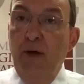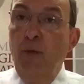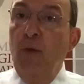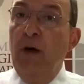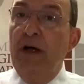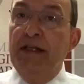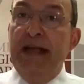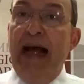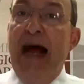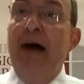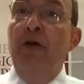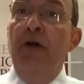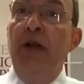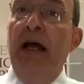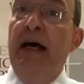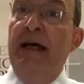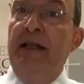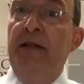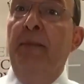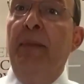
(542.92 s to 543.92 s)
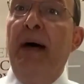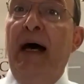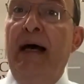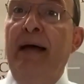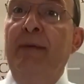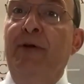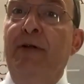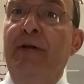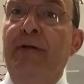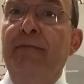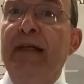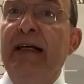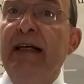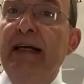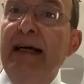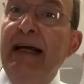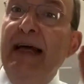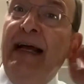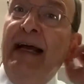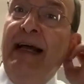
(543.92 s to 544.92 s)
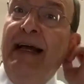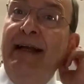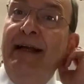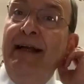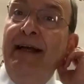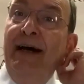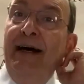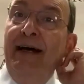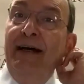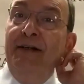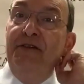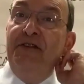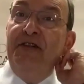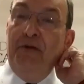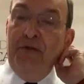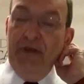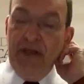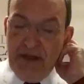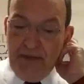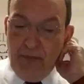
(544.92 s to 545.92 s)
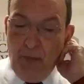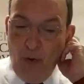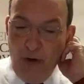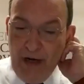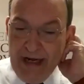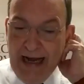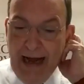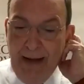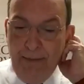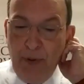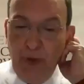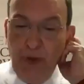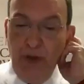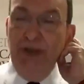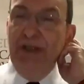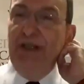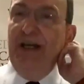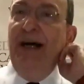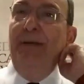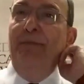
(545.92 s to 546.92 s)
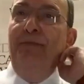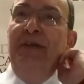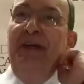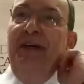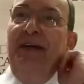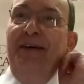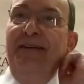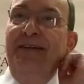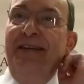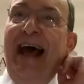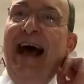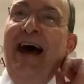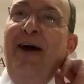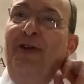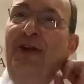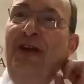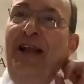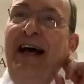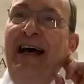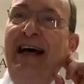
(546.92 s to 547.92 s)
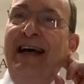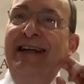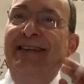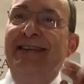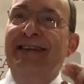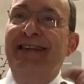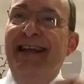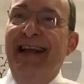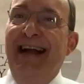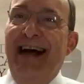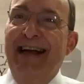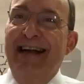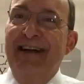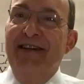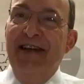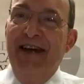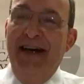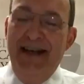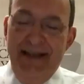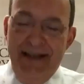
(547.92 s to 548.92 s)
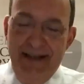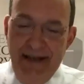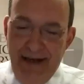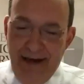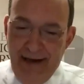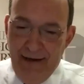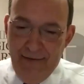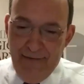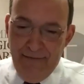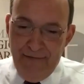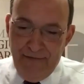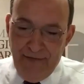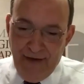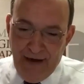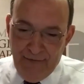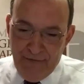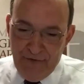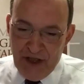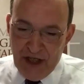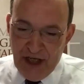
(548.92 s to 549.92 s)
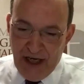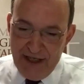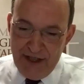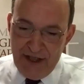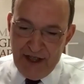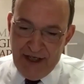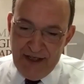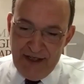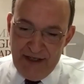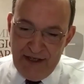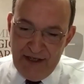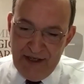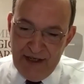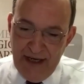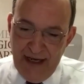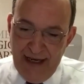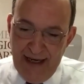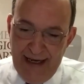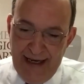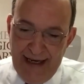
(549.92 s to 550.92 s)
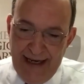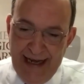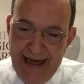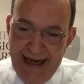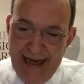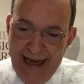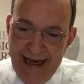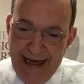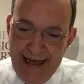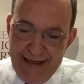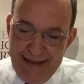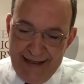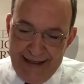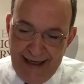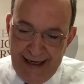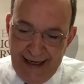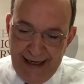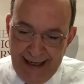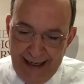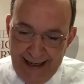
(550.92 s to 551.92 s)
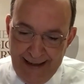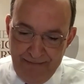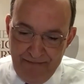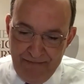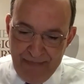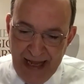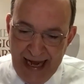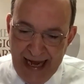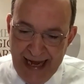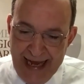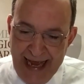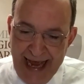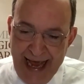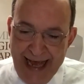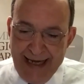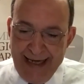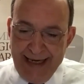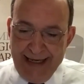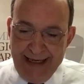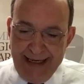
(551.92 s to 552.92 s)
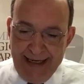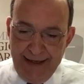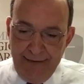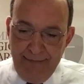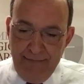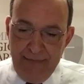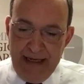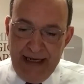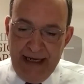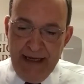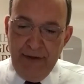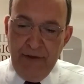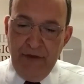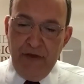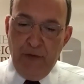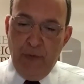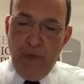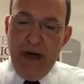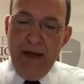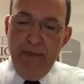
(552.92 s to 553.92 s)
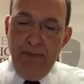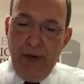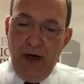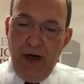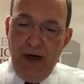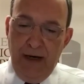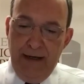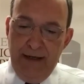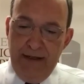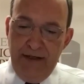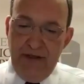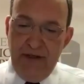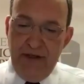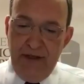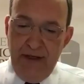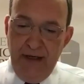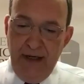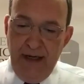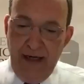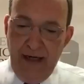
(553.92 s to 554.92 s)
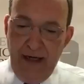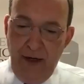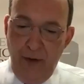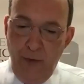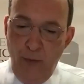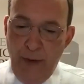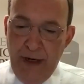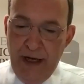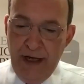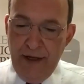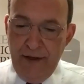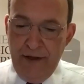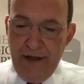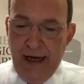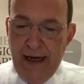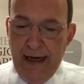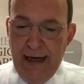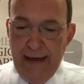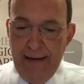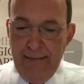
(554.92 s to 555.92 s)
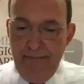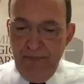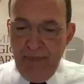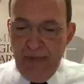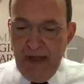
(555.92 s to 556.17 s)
was outline the Bible. And hmm. uh, so this morning I pulled up the, the outline that I had done of, of Judges, and uh, I had it in, in three parts with uh,